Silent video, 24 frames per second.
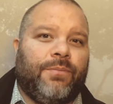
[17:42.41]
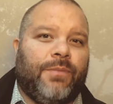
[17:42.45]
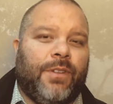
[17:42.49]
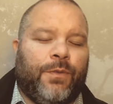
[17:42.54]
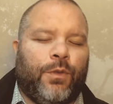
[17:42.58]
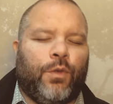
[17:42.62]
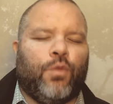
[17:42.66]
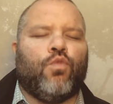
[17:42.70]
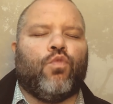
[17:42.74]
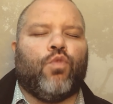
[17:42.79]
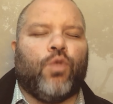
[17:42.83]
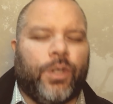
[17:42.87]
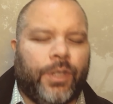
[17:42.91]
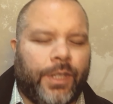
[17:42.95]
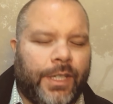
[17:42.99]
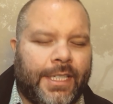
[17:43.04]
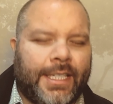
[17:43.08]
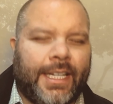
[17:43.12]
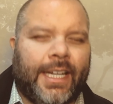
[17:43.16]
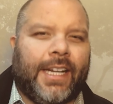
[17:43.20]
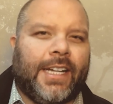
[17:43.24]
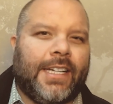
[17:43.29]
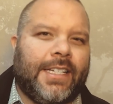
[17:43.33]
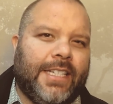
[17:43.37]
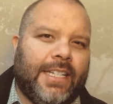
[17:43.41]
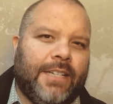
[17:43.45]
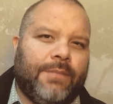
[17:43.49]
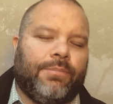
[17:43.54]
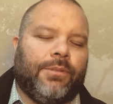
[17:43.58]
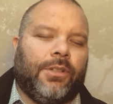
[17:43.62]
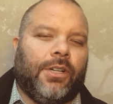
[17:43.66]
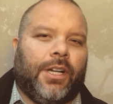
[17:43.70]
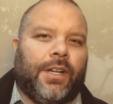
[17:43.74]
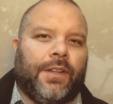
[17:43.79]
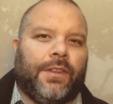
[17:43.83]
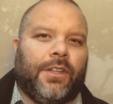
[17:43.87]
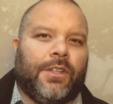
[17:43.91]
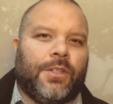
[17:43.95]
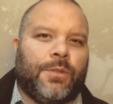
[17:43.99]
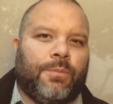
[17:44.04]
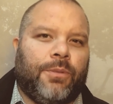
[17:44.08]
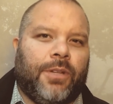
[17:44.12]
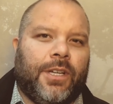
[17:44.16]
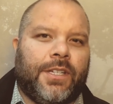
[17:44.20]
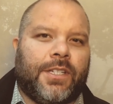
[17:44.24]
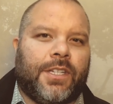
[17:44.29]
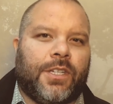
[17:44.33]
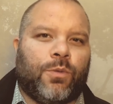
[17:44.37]
If you really take a deep look at those
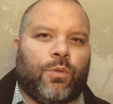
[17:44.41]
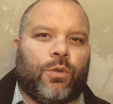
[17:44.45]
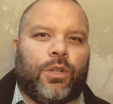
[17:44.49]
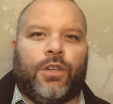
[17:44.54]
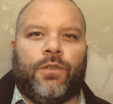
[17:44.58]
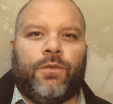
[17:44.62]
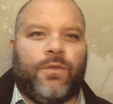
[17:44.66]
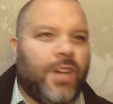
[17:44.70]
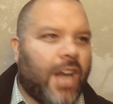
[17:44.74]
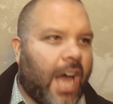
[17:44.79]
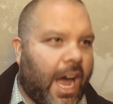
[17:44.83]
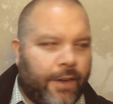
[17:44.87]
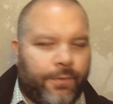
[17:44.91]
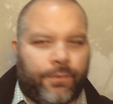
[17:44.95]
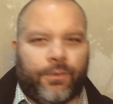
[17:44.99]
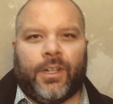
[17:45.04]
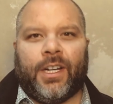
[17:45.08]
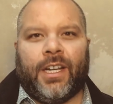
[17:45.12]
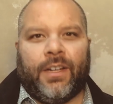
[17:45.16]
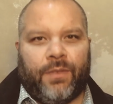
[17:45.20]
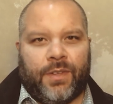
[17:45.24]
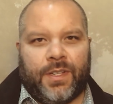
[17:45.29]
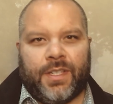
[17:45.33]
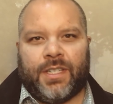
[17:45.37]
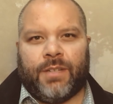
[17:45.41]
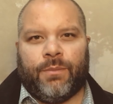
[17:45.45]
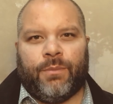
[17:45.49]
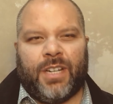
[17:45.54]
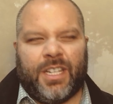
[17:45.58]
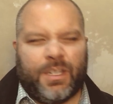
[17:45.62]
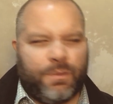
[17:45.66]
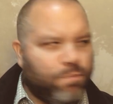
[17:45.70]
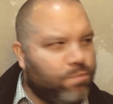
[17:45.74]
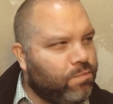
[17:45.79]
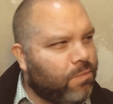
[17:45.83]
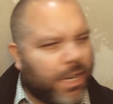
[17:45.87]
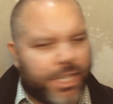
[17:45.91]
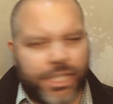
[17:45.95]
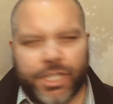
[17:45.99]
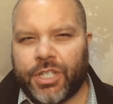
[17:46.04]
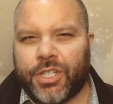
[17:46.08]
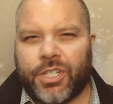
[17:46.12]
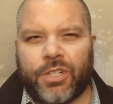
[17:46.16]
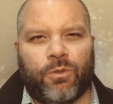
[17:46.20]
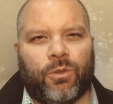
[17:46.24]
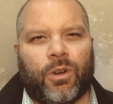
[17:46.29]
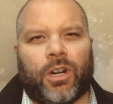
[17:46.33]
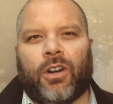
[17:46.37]
places where you've not forgiven somebody as much
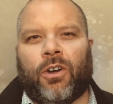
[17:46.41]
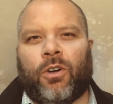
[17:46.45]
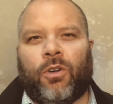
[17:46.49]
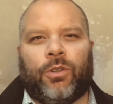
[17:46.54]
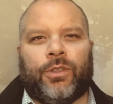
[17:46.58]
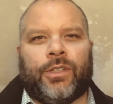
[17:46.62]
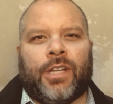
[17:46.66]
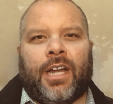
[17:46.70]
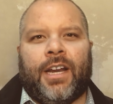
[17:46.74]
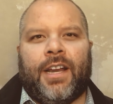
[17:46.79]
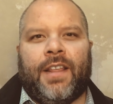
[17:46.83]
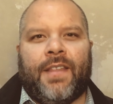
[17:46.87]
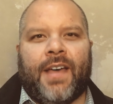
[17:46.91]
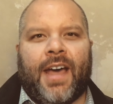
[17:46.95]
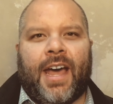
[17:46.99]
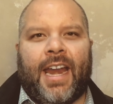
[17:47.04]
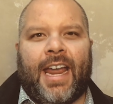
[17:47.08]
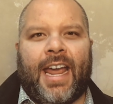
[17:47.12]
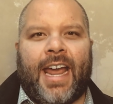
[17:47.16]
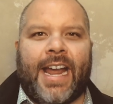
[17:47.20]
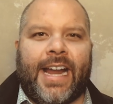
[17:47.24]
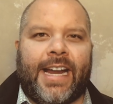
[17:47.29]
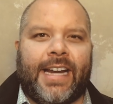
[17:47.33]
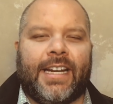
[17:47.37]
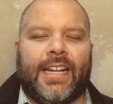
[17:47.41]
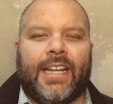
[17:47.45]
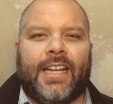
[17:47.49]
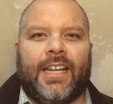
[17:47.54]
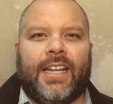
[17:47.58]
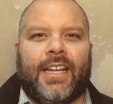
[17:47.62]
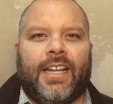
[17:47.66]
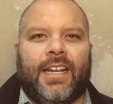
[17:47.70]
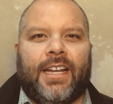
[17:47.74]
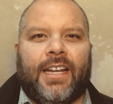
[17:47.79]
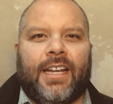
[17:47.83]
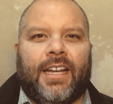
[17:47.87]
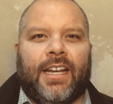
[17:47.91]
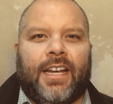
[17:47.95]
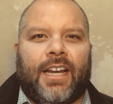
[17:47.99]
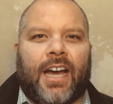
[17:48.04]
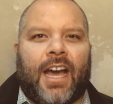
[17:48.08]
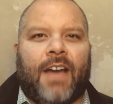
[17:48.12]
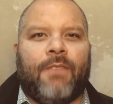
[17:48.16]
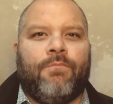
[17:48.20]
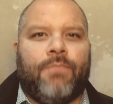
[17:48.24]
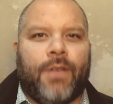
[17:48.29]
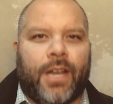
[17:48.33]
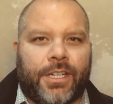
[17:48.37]
as you want to hold on to that hate,
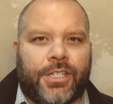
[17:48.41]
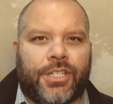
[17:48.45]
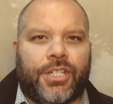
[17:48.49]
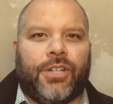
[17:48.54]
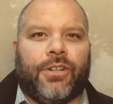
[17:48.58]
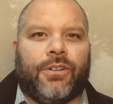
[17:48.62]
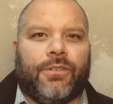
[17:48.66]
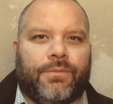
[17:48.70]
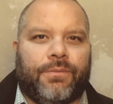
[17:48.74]
I bet you